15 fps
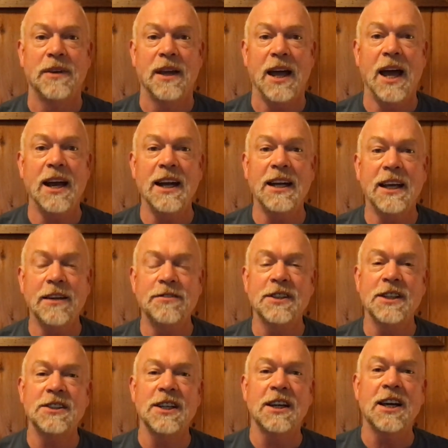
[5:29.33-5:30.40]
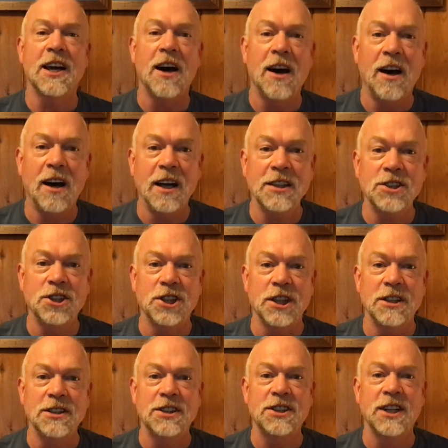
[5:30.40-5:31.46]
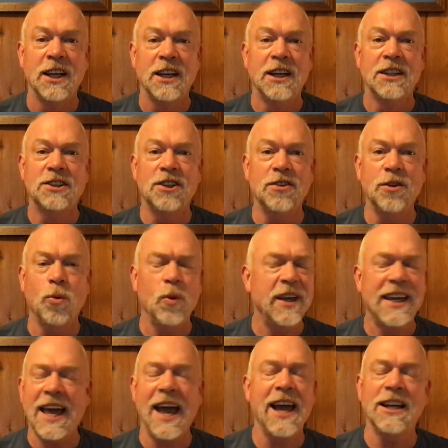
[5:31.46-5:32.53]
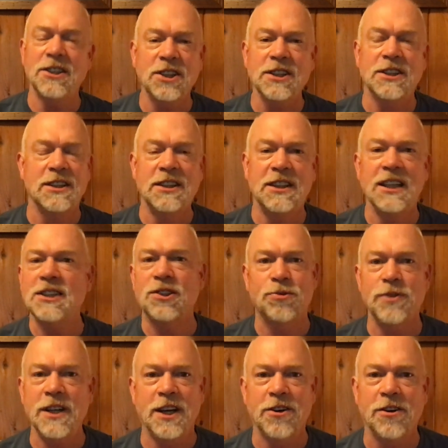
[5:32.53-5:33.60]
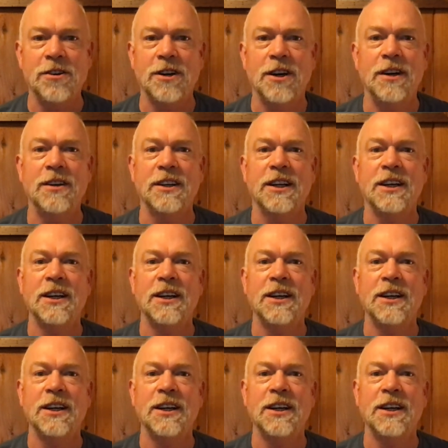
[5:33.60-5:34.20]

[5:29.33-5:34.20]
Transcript: And it gives us a conscience so that we can't just disregard